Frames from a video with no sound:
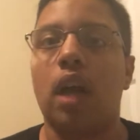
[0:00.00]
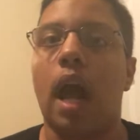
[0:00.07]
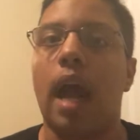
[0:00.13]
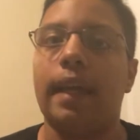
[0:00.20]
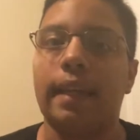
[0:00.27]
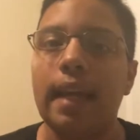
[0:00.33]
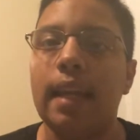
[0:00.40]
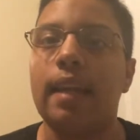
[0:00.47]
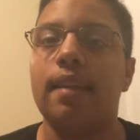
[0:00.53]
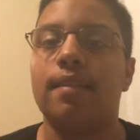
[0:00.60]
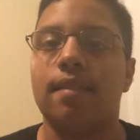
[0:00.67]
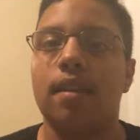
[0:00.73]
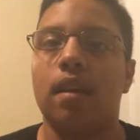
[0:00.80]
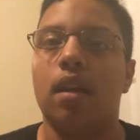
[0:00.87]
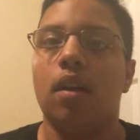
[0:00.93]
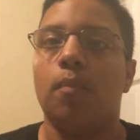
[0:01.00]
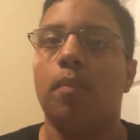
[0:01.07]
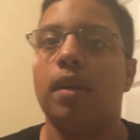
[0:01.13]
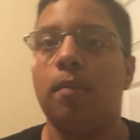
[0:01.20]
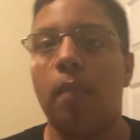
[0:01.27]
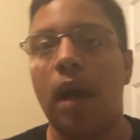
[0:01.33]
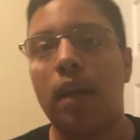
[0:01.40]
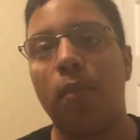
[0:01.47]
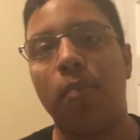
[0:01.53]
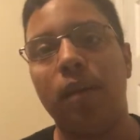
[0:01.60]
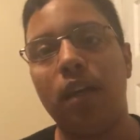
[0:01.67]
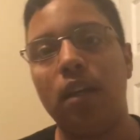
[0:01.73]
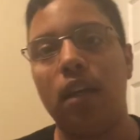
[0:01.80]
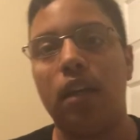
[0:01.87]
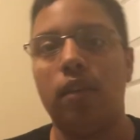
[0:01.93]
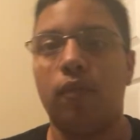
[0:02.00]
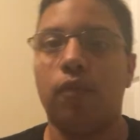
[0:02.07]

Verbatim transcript: I get it. But in my opinion,